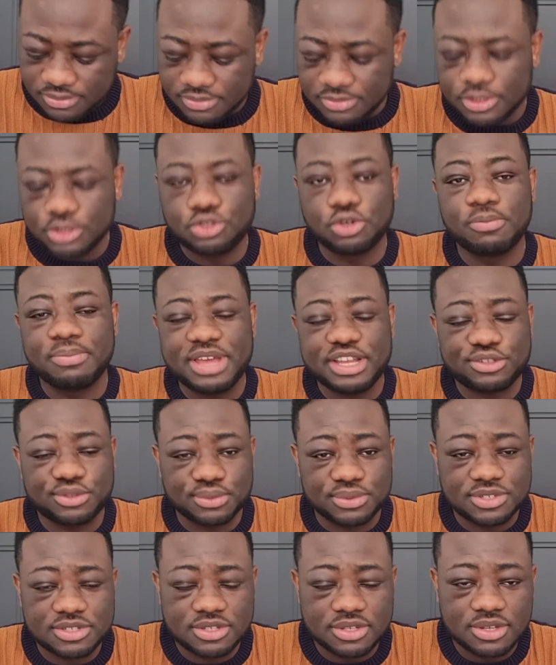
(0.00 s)

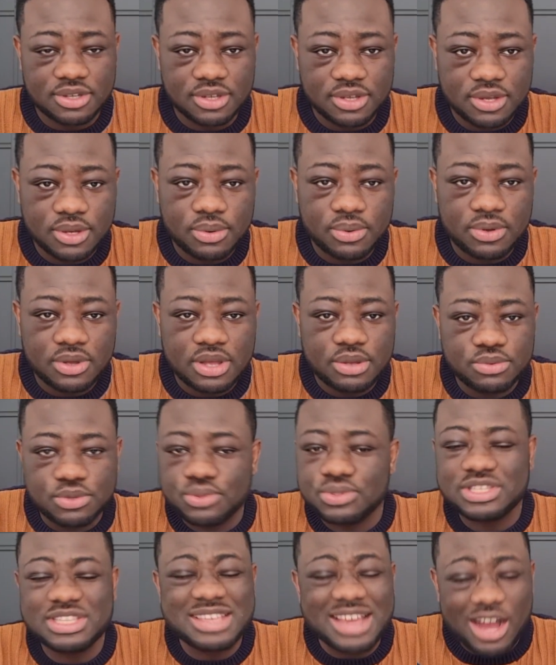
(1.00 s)
Tomatoes.
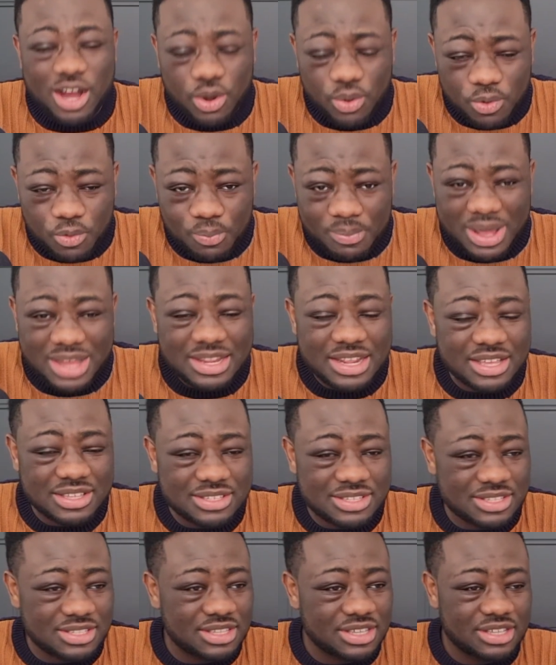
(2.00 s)
You see our
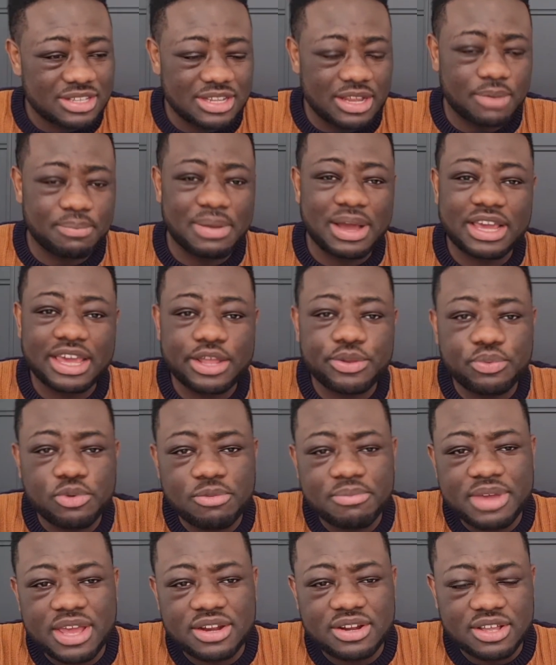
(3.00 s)
mothers, the market
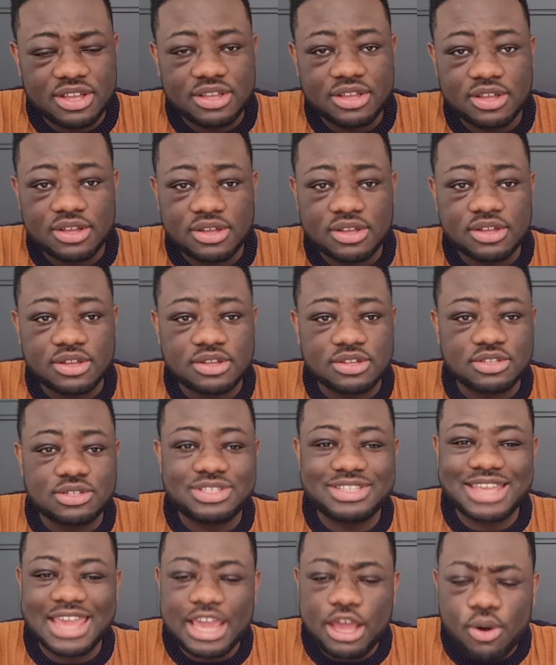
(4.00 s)
women,
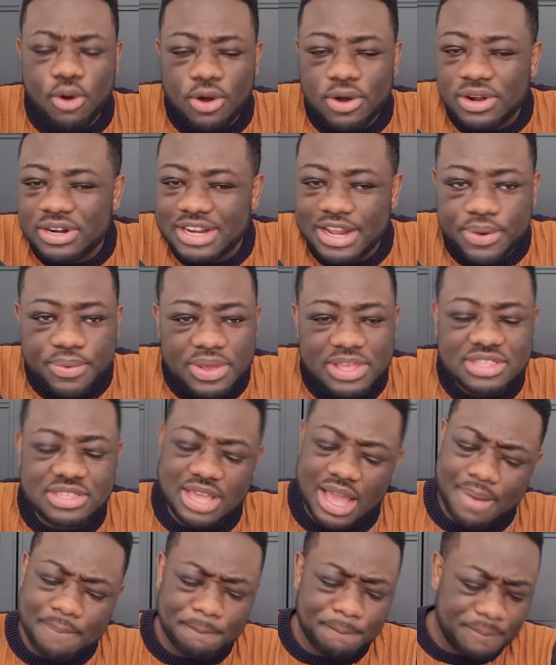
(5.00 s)
take all the
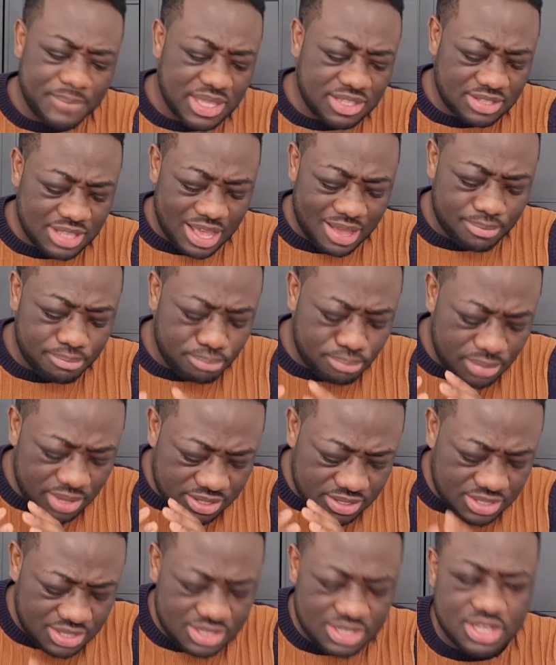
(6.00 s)
risks
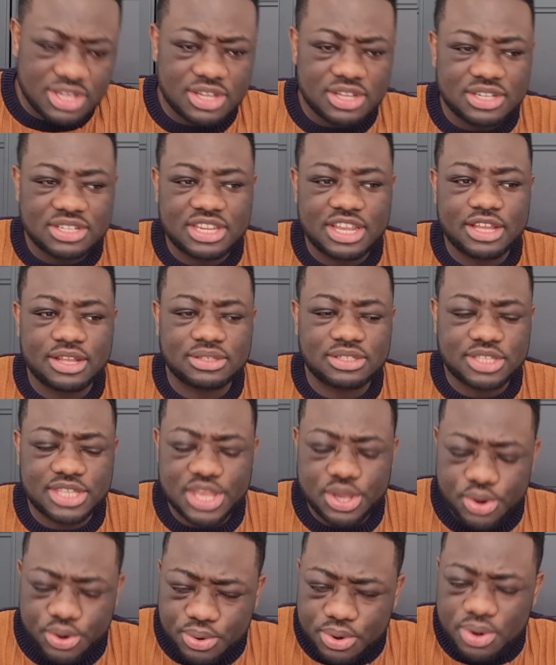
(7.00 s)
amidst the
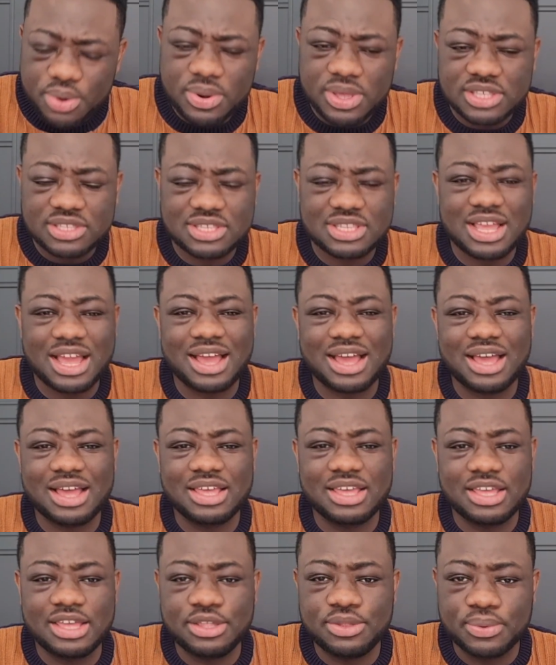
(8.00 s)
terrorist,
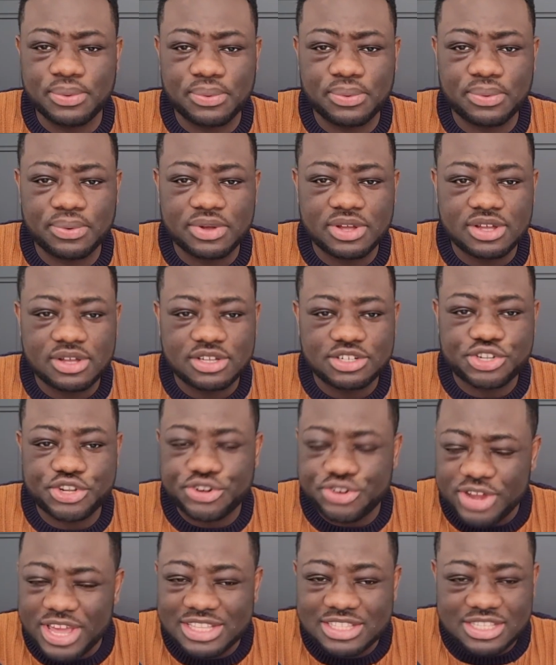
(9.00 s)

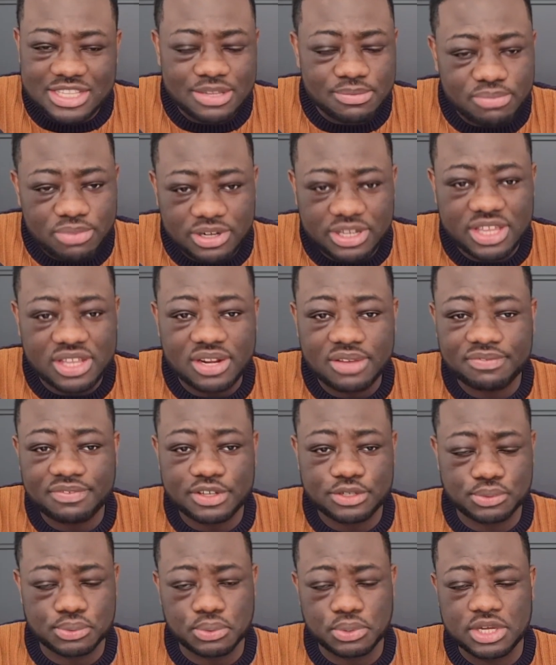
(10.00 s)
threat in Burkina
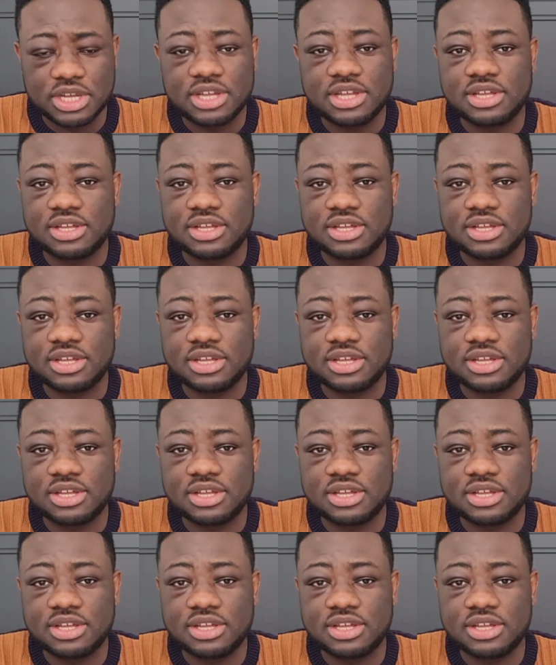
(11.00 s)
Faso.